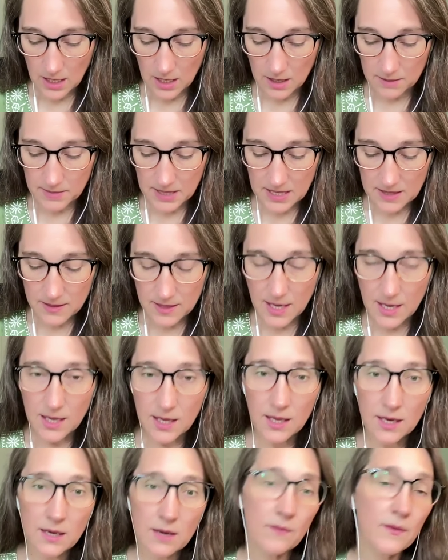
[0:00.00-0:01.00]
Um, and
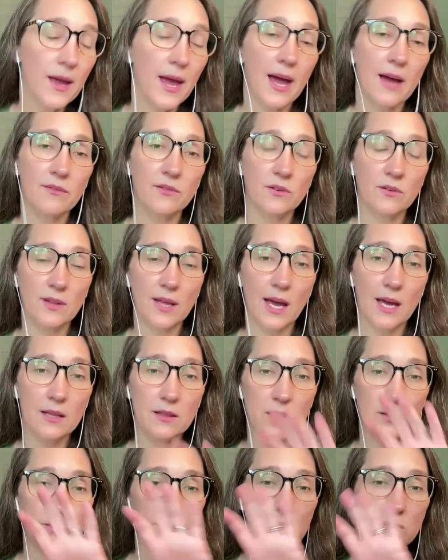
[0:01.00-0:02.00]
then after
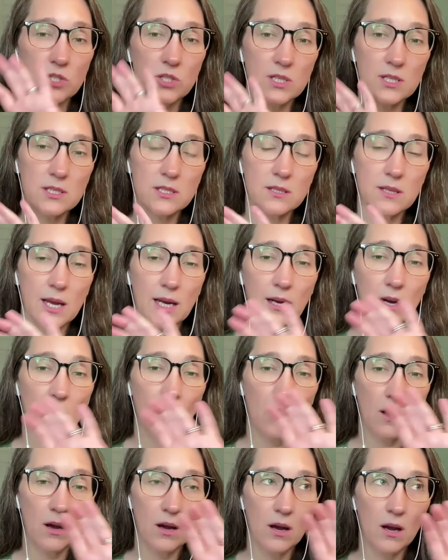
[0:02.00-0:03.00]
that, there was just like
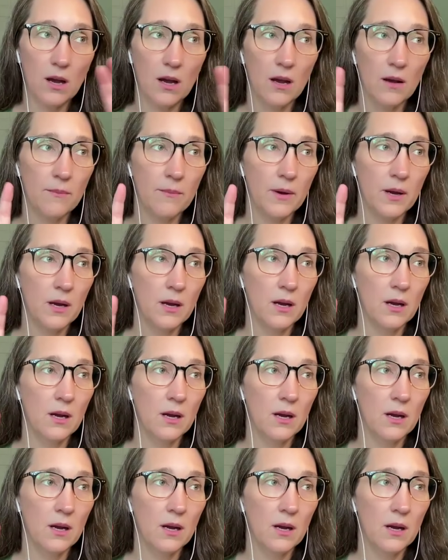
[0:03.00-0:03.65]
um,